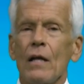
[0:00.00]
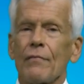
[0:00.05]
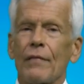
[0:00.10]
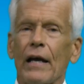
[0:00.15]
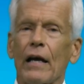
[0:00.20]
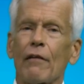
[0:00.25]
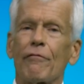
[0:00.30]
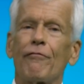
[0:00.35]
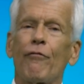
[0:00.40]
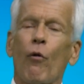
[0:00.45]

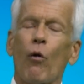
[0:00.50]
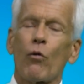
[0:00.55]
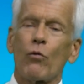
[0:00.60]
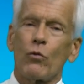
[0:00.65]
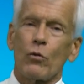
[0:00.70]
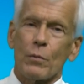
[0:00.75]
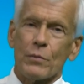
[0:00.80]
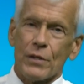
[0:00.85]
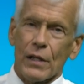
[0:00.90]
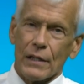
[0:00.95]
4
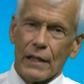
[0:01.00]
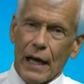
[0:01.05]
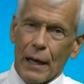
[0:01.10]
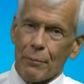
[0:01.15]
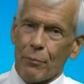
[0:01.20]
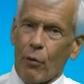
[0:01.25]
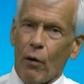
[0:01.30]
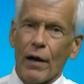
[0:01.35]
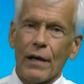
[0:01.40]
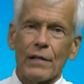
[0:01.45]
rooms at that
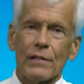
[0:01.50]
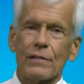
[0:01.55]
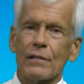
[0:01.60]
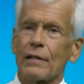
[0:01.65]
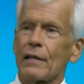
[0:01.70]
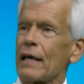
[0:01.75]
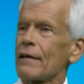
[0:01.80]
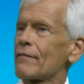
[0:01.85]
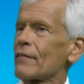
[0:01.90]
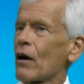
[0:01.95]
price,
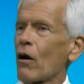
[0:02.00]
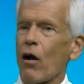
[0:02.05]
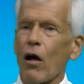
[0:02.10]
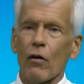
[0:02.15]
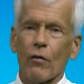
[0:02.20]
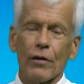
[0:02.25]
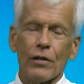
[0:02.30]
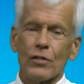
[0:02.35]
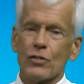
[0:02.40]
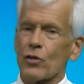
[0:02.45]
and they're
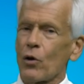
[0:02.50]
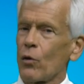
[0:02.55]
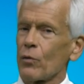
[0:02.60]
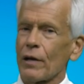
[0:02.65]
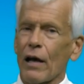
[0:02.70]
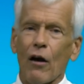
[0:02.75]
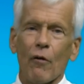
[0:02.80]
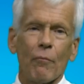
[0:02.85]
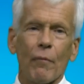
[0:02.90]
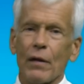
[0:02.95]
already sold
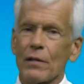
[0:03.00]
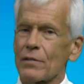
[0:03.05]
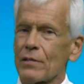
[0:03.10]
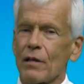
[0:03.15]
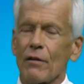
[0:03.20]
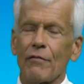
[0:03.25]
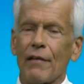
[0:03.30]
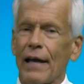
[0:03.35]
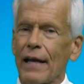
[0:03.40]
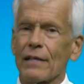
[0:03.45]
out months in
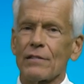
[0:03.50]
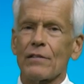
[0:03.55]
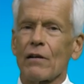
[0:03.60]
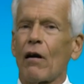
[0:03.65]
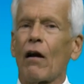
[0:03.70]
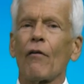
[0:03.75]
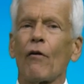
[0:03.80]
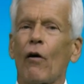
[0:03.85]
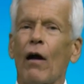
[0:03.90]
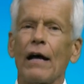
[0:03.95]
advance.
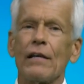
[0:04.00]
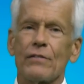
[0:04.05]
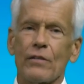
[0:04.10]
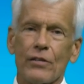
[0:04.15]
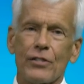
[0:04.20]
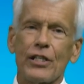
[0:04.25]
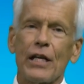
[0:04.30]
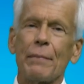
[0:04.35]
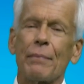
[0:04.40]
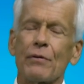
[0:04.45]
Otherwise, their
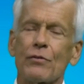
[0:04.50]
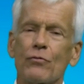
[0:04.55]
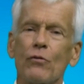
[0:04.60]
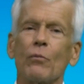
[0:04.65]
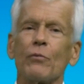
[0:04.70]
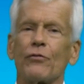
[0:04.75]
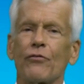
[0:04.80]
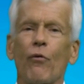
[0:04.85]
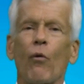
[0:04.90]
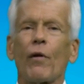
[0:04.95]
cheapest room
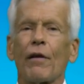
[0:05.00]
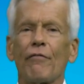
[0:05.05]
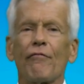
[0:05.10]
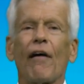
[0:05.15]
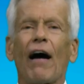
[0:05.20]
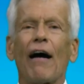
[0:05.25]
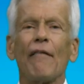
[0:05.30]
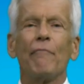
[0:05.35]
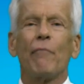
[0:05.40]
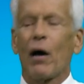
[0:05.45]
is
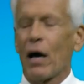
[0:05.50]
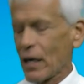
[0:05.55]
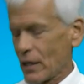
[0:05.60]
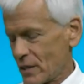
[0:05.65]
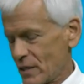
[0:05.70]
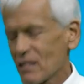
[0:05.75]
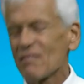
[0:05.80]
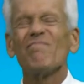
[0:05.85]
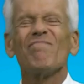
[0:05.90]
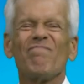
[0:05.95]
$45.